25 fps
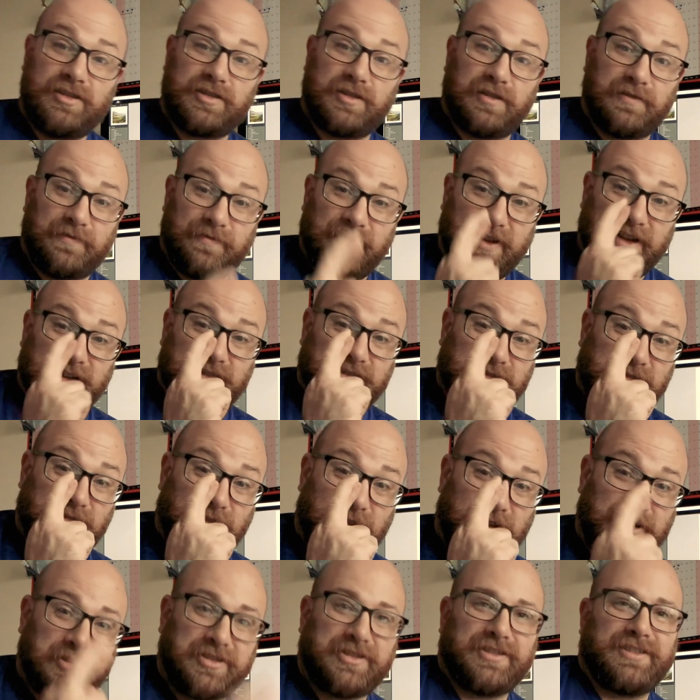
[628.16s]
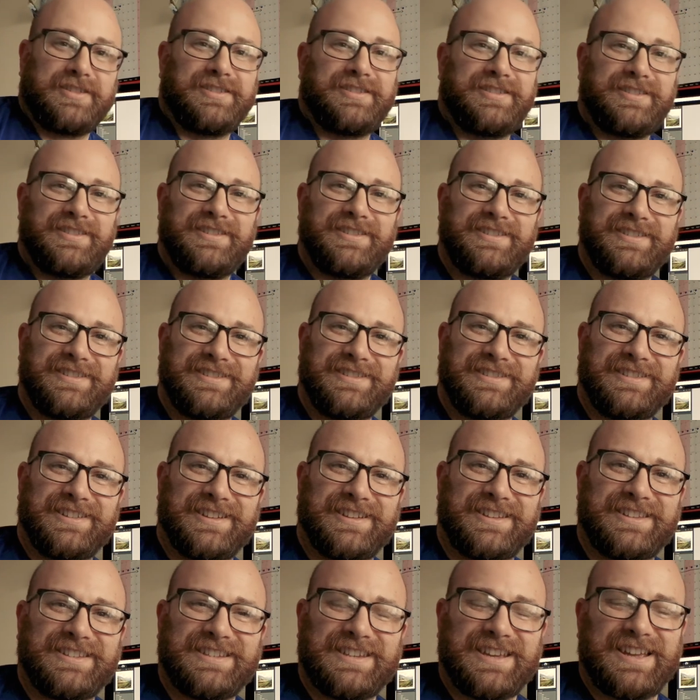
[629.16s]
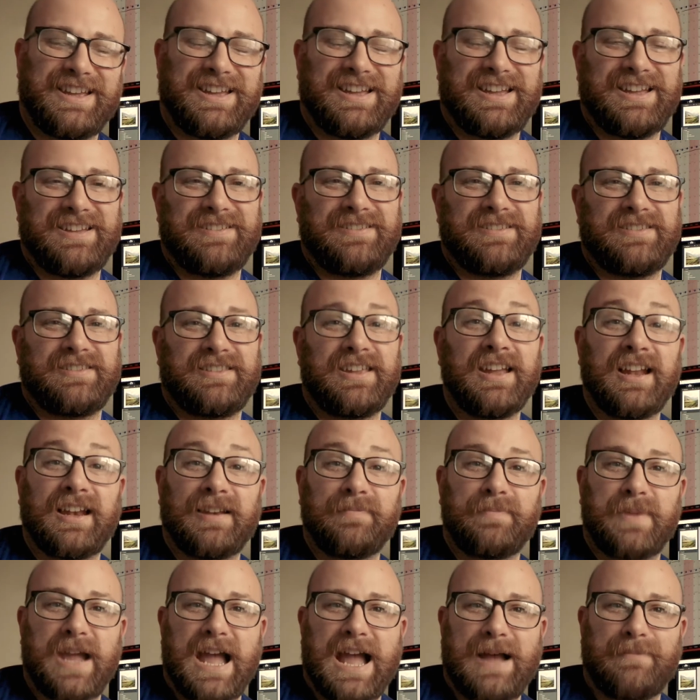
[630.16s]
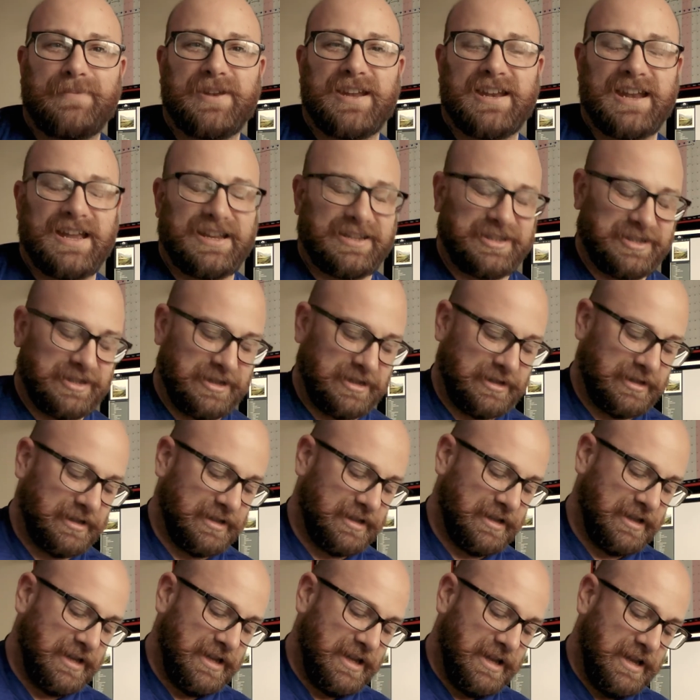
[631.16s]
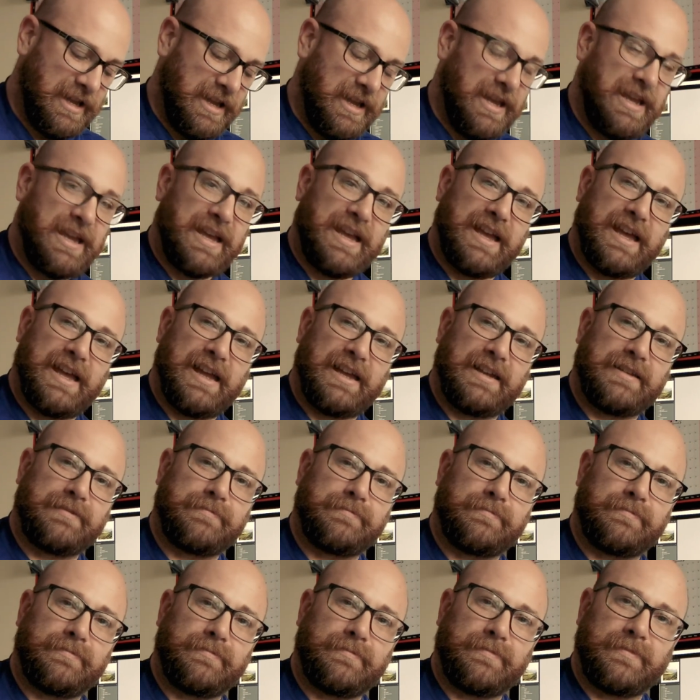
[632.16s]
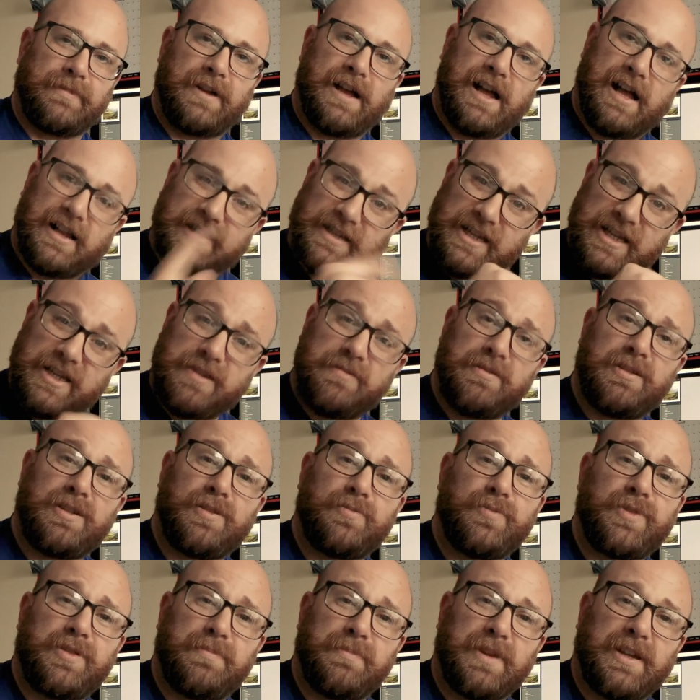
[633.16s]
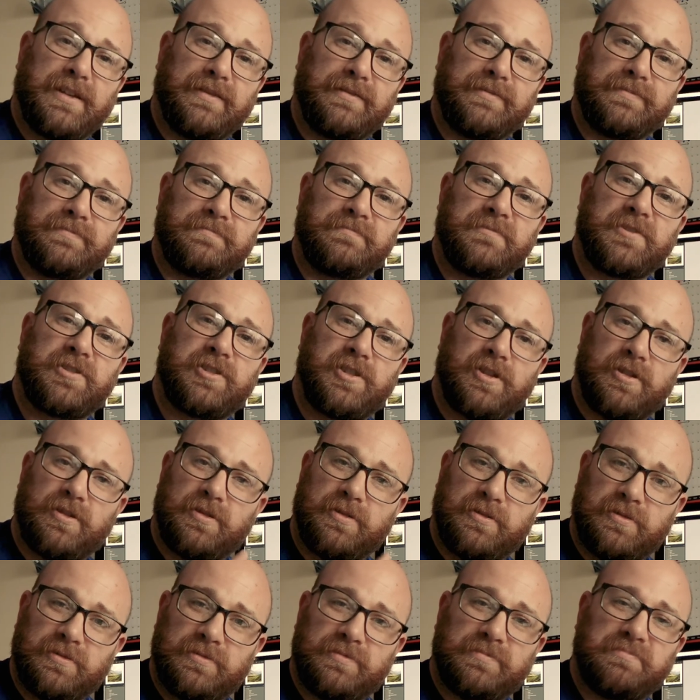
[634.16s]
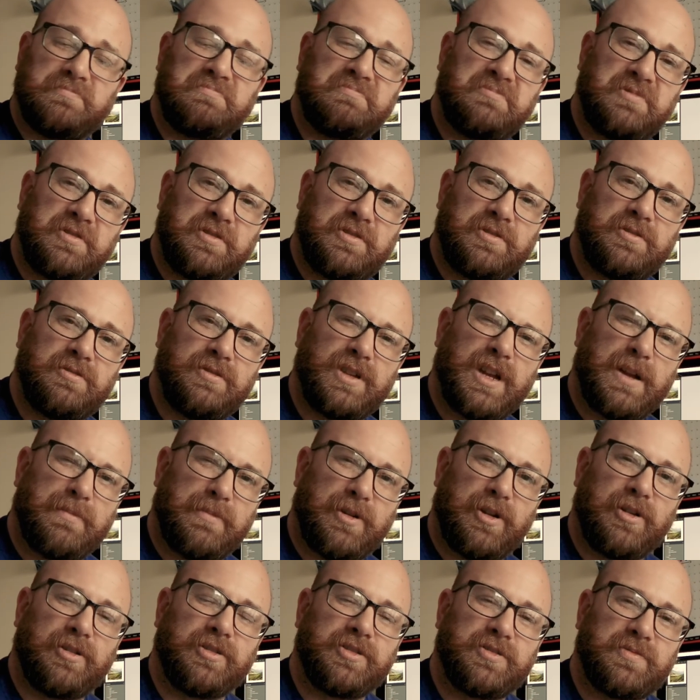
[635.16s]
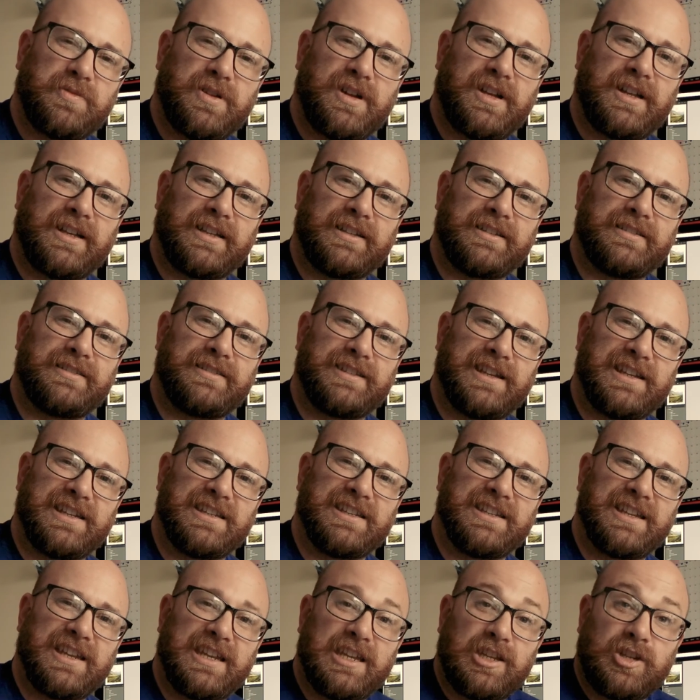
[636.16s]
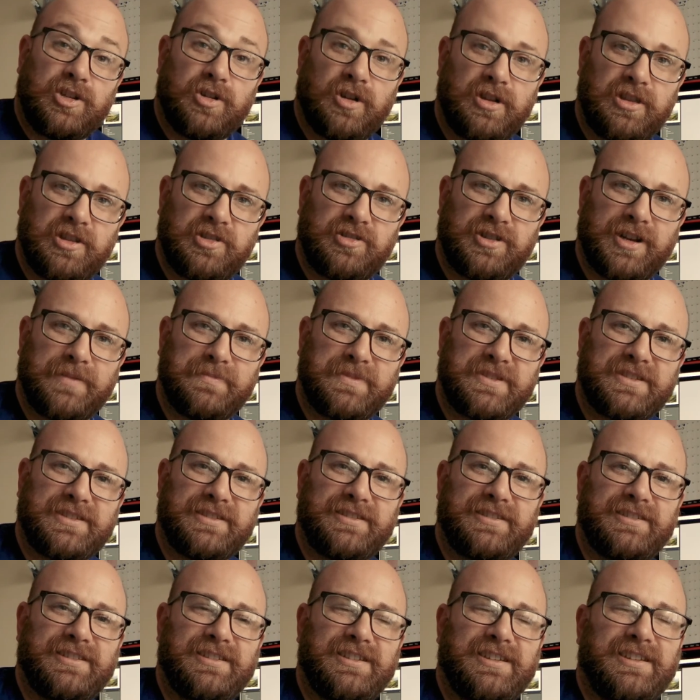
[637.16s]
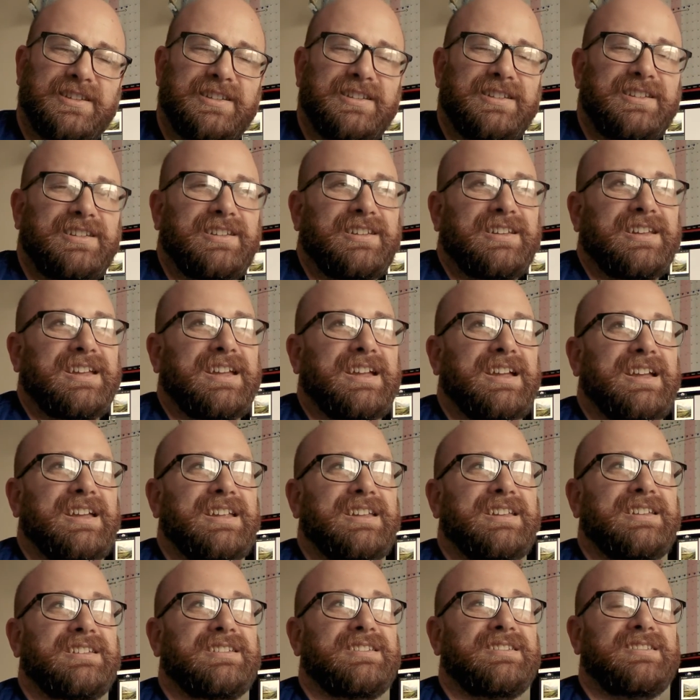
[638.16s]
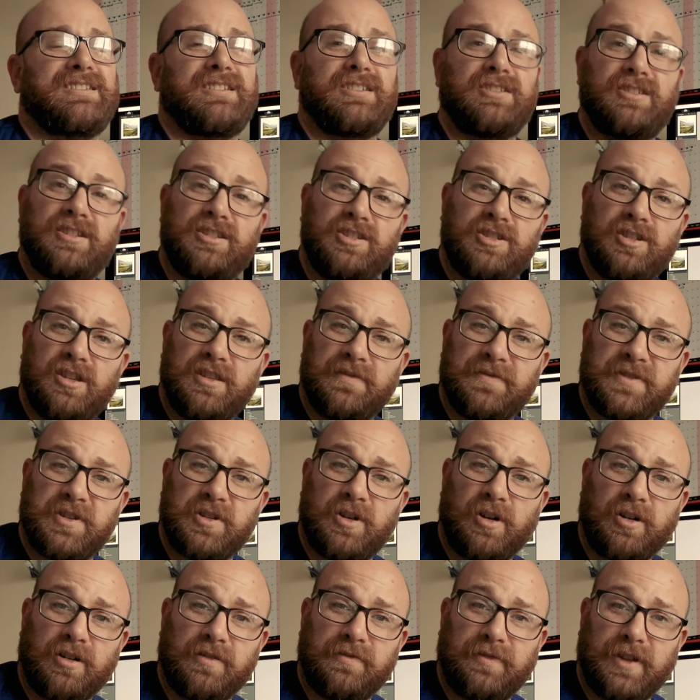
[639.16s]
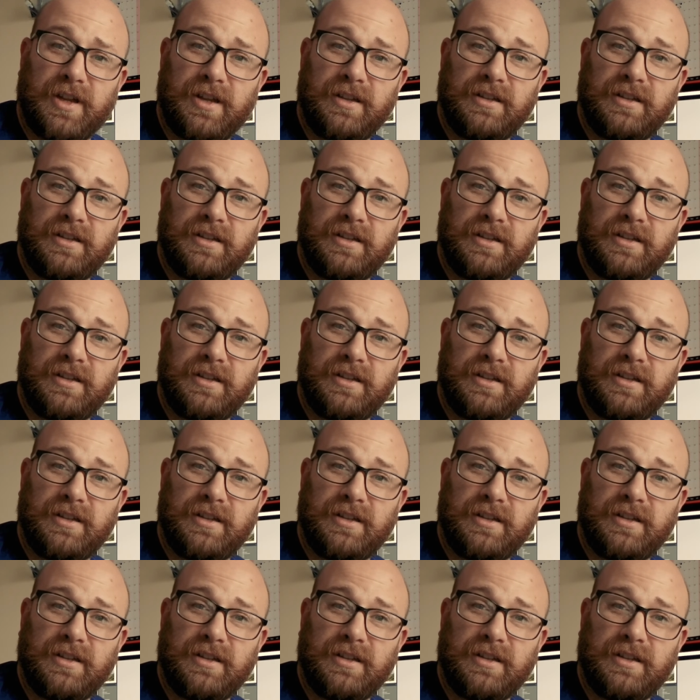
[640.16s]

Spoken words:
fingers crossed that they'll be happening next year, and I'll take you along with me so you can come along as well and enjoy the trips and enjoy the photography